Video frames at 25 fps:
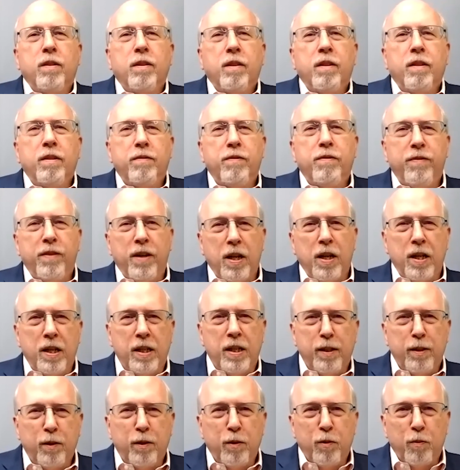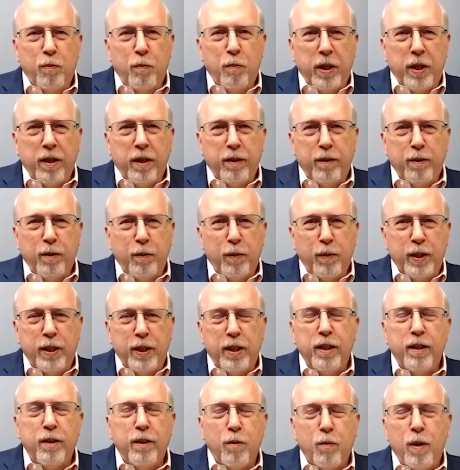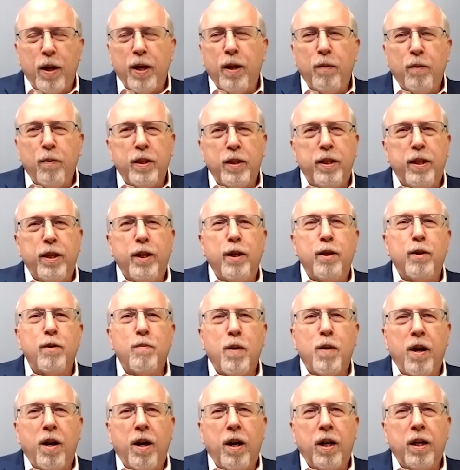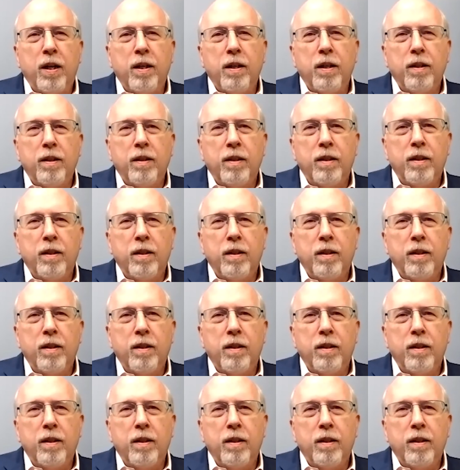the funds because it was the way it was earmarked